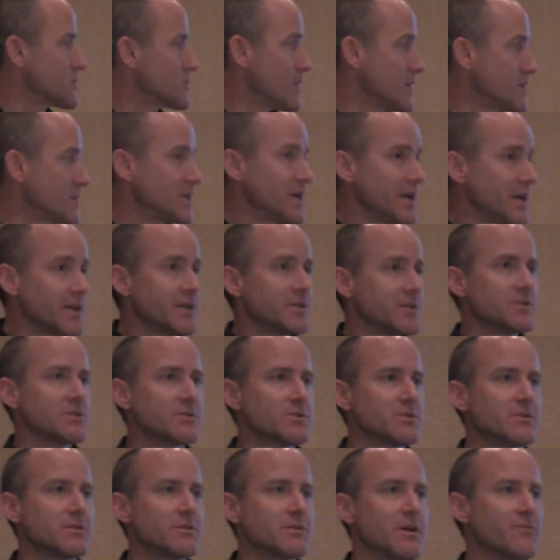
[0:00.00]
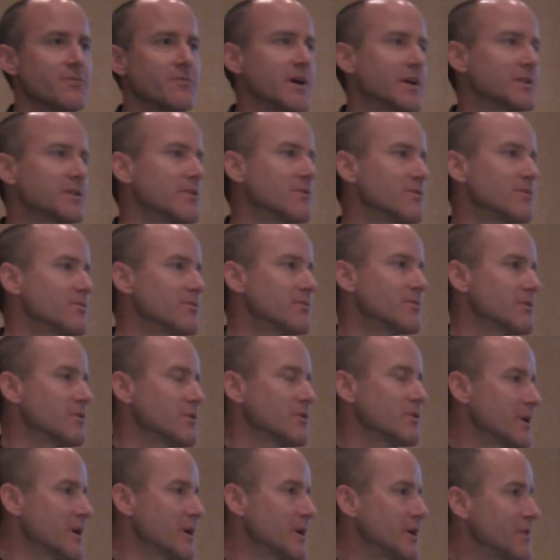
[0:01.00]
ways is effective
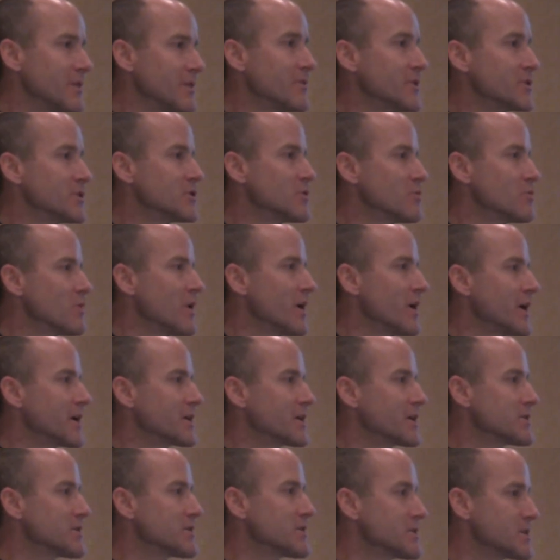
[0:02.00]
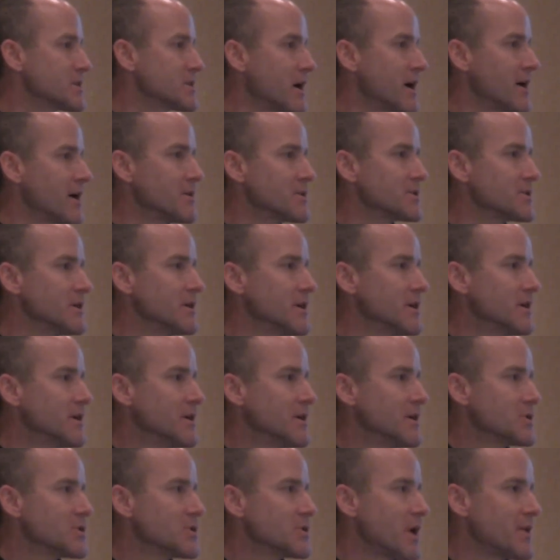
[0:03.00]
and efficient running styles.
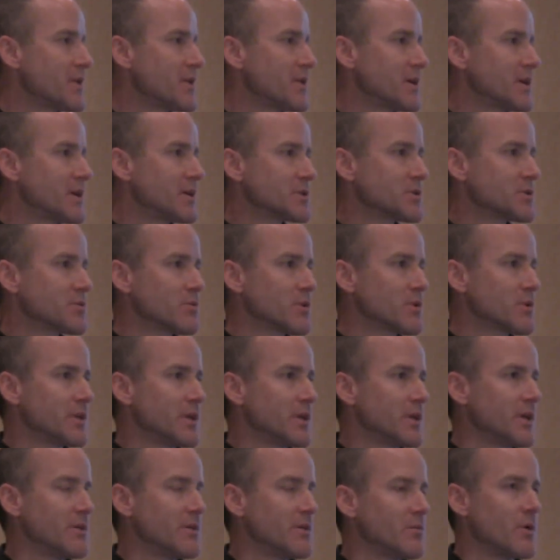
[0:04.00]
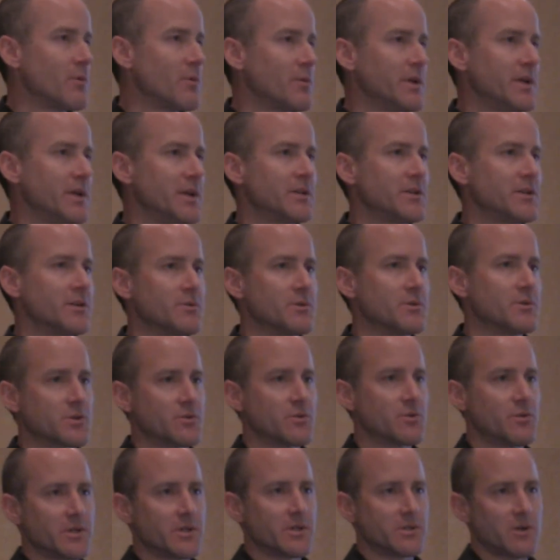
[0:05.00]
So I think it's really what we need to do is
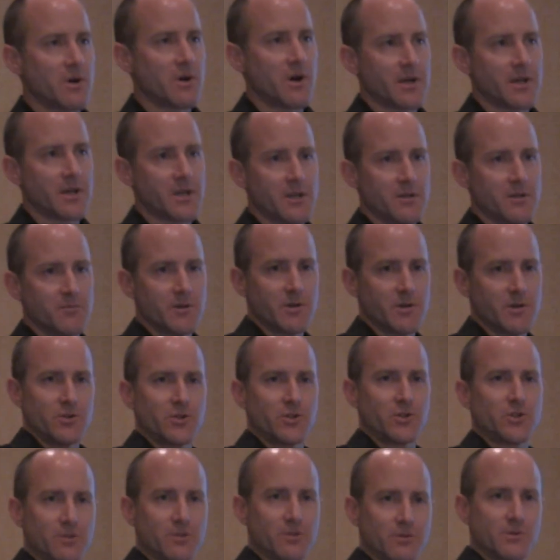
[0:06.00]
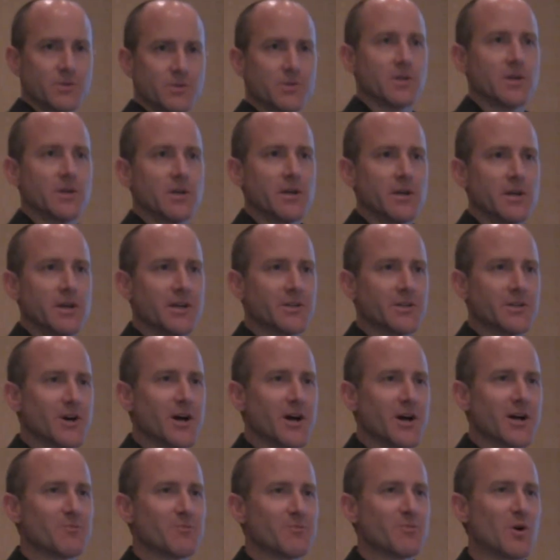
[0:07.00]
quit talking about shoes and
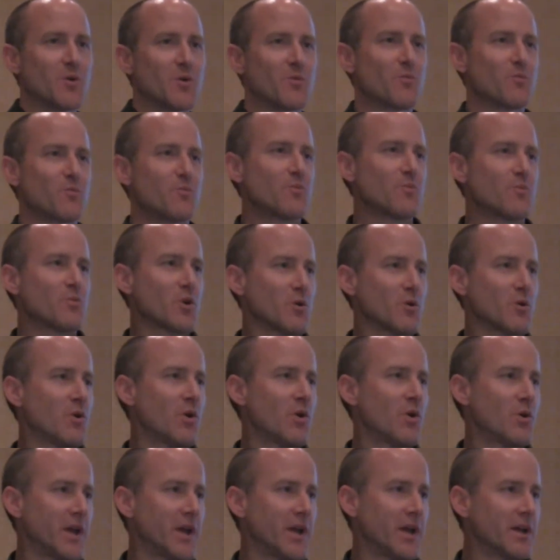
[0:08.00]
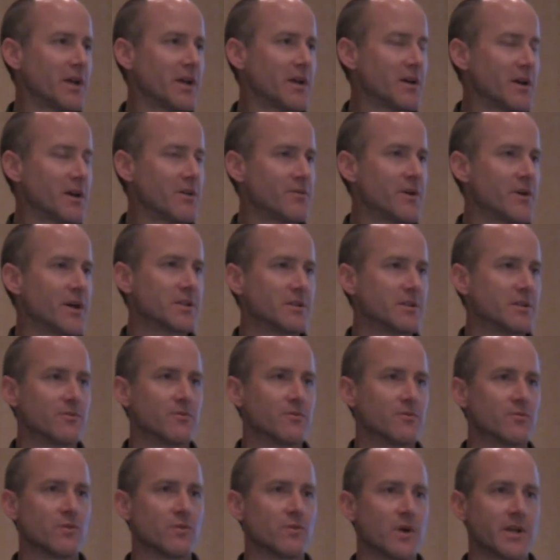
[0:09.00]
talk about promoting
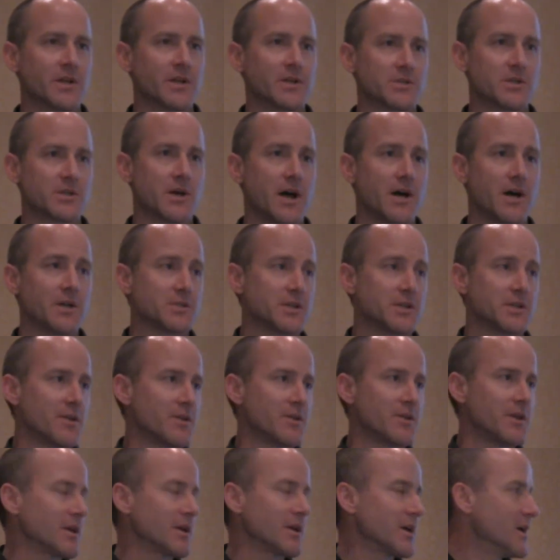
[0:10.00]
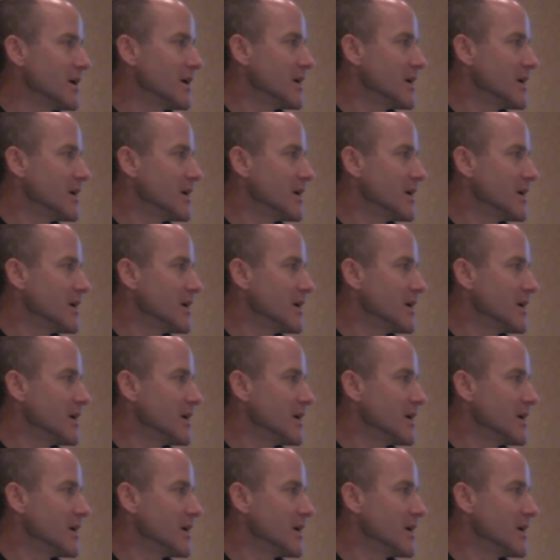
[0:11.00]
effective running styles. And I think,